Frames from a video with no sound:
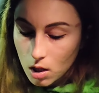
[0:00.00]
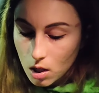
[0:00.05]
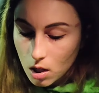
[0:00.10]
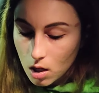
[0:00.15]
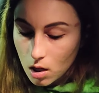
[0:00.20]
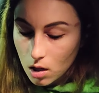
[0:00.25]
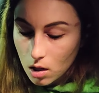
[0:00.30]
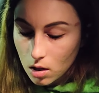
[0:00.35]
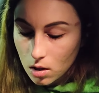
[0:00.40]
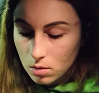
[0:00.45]

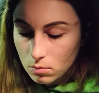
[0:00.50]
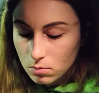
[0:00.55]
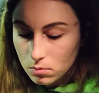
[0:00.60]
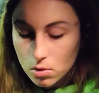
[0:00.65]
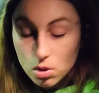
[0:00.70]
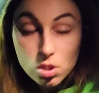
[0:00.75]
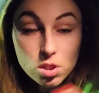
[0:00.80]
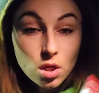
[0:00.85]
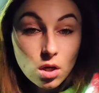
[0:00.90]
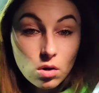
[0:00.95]
Um,
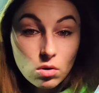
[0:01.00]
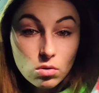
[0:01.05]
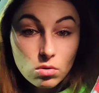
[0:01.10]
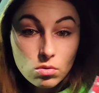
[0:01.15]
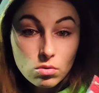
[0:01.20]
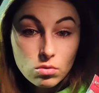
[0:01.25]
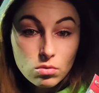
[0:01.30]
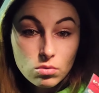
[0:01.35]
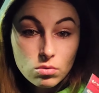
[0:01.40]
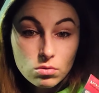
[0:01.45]

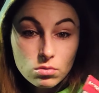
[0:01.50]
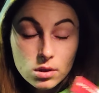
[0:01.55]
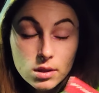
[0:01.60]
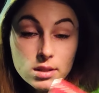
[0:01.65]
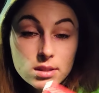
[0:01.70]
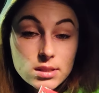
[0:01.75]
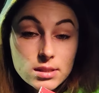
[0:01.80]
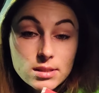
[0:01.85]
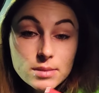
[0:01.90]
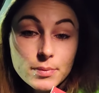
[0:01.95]
so
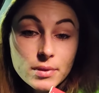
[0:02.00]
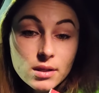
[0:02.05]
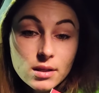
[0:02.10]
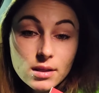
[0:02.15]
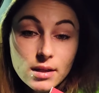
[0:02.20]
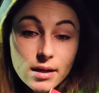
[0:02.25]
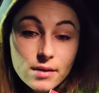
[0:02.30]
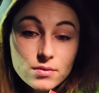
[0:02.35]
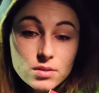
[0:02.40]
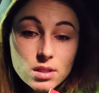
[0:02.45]
this has been a
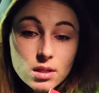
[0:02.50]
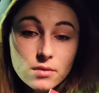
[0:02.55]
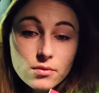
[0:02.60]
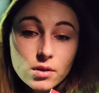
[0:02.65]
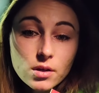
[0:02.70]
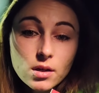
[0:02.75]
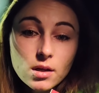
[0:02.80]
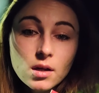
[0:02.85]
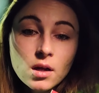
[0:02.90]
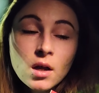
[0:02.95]

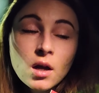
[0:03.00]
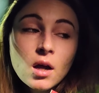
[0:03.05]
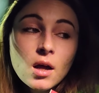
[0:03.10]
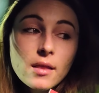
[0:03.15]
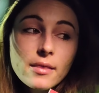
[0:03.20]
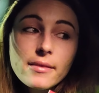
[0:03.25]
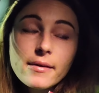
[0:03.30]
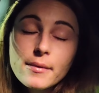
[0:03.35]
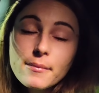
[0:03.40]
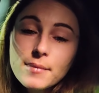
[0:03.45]
lifesaver.
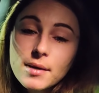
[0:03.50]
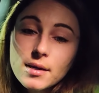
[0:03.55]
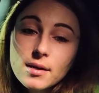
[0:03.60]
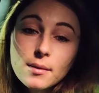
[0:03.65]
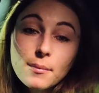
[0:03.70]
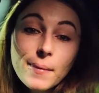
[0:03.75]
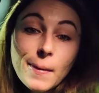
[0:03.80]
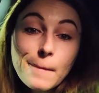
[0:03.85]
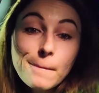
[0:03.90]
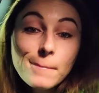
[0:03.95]
They make
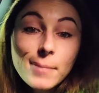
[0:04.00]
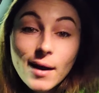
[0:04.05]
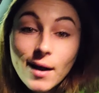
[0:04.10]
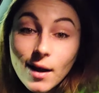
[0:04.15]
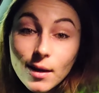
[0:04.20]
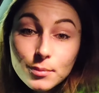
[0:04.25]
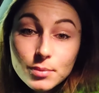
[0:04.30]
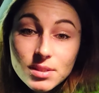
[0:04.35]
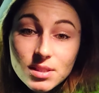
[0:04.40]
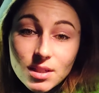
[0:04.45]
them in
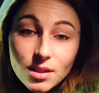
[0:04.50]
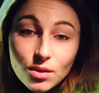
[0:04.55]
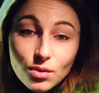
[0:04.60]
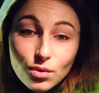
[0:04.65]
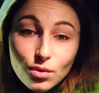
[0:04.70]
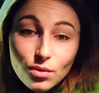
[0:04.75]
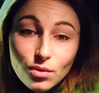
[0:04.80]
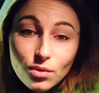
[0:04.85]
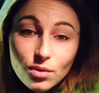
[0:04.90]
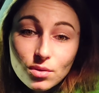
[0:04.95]

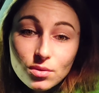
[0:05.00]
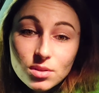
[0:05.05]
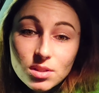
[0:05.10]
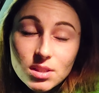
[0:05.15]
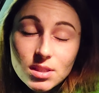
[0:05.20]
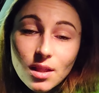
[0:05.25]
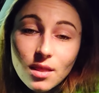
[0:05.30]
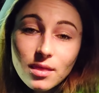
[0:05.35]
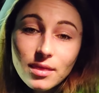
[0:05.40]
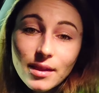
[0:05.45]

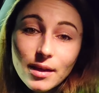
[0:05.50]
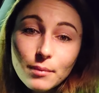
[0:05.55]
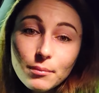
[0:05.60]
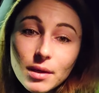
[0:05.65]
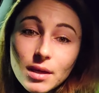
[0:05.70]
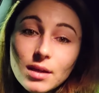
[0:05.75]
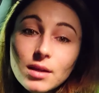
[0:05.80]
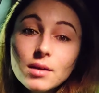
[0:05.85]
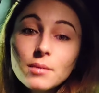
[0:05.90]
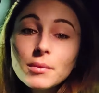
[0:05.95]
popsicles. They
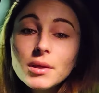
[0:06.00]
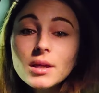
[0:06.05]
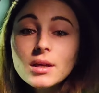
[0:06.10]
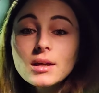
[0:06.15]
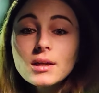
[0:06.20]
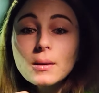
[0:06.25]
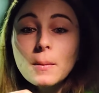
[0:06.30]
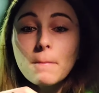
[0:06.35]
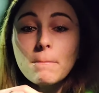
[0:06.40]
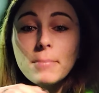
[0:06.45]
make them
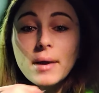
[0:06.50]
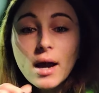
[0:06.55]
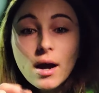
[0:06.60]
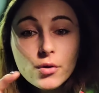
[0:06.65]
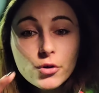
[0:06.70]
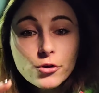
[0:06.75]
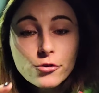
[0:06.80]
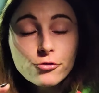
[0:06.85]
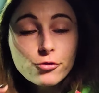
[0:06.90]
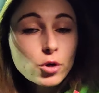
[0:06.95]
in
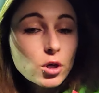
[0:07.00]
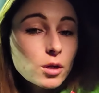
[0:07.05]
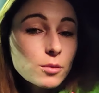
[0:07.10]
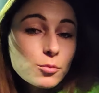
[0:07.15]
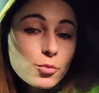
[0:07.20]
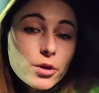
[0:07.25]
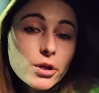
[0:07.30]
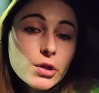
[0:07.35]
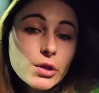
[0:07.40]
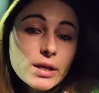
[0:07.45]
powder
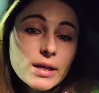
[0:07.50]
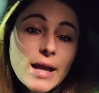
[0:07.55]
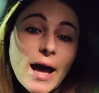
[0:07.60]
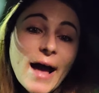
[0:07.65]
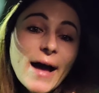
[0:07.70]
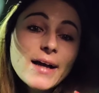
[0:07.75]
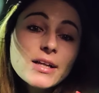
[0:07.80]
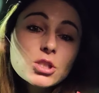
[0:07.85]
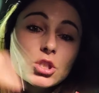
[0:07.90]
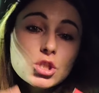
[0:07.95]
form where you can
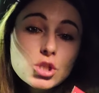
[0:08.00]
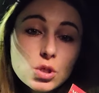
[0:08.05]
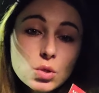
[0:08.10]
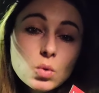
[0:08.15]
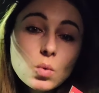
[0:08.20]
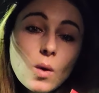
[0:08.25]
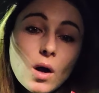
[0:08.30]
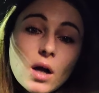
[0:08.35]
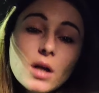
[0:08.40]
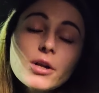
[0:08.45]
add to
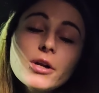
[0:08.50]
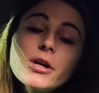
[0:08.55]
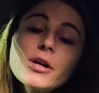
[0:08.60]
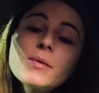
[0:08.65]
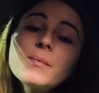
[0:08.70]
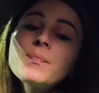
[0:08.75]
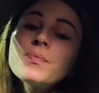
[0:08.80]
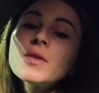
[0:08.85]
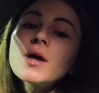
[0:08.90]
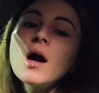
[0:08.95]

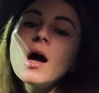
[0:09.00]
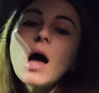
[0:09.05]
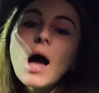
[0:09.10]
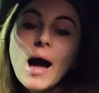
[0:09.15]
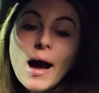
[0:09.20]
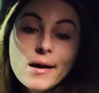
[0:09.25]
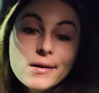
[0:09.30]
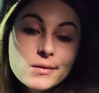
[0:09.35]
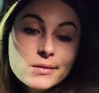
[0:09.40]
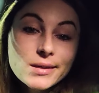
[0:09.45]
water.
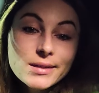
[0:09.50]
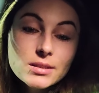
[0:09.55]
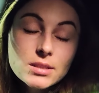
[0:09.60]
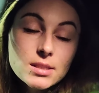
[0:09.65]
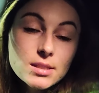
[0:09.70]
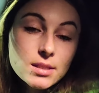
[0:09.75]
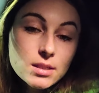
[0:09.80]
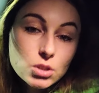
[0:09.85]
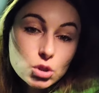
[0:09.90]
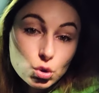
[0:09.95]
I don't like
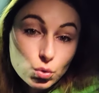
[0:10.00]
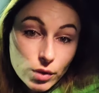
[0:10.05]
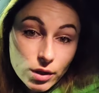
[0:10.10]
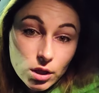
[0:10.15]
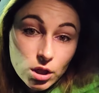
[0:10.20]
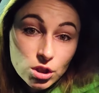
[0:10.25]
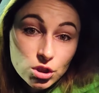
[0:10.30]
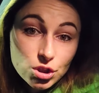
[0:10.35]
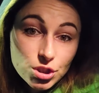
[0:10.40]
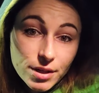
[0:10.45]
to sit and
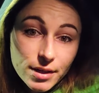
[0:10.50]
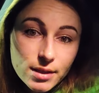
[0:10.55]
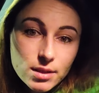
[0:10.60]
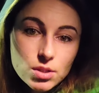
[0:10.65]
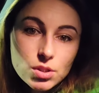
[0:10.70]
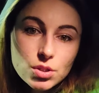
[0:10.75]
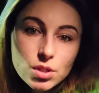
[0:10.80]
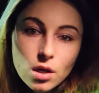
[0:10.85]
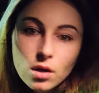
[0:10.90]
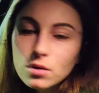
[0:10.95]
drink on shit,
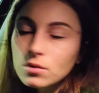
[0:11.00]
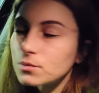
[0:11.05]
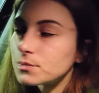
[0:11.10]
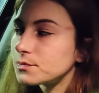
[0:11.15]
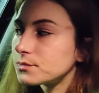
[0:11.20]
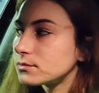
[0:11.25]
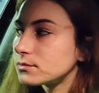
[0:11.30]
so